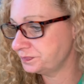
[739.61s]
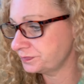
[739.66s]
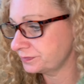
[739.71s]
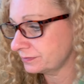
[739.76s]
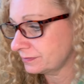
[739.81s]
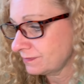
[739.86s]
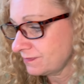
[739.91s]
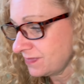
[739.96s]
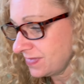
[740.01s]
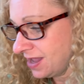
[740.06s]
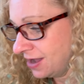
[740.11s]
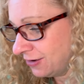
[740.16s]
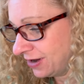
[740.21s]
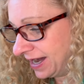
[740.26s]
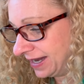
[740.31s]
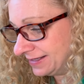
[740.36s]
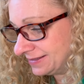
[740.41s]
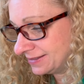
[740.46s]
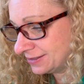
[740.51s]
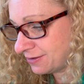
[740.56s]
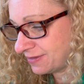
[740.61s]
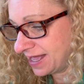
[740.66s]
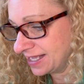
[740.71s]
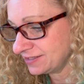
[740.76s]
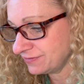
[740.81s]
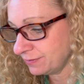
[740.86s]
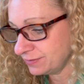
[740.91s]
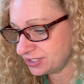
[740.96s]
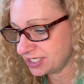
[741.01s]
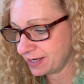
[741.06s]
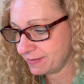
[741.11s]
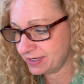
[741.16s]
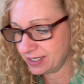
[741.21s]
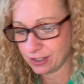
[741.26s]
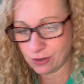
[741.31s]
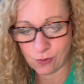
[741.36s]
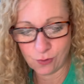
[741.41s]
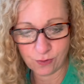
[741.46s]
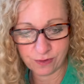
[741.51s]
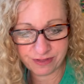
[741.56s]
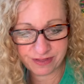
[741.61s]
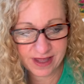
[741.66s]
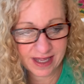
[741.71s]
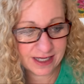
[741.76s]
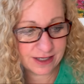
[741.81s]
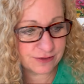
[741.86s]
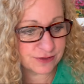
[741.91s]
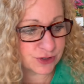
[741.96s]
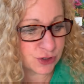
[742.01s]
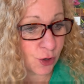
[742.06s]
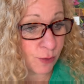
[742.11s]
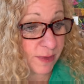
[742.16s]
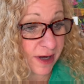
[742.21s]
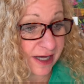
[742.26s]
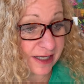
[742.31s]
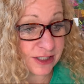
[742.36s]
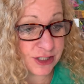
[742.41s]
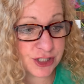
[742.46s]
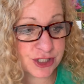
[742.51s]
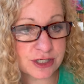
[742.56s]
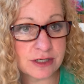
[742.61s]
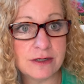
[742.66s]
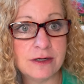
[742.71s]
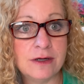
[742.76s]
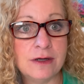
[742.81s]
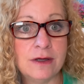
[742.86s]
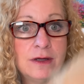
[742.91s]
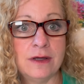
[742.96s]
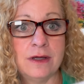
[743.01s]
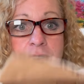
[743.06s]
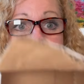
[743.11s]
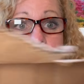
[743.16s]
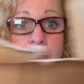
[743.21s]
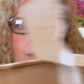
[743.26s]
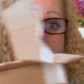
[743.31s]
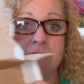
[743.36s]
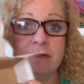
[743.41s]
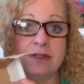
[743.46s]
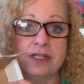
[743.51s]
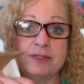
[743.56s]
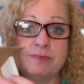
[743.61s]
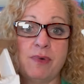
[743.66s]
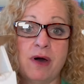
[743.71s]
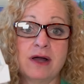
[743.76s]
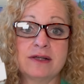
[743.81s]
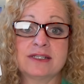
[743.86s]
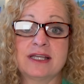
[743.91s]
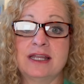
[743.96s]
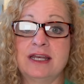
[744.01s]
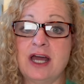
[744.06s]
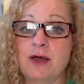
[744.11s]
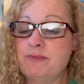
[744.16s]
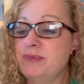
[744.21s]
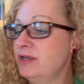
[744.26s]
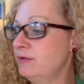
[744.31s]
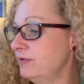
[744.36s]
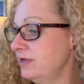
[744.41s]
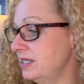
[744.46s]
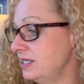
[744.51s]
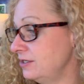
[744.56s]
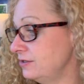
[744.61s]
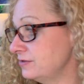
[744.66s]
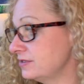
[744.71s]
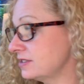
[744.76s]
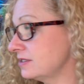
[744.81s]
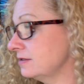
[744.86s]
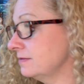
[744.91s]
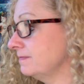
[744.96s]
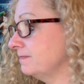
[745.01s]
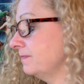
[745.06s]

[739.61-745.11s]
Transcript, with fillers: All right, so that's from Jamie Nicole. Thank you so much. Y'all, this box cannot be reused.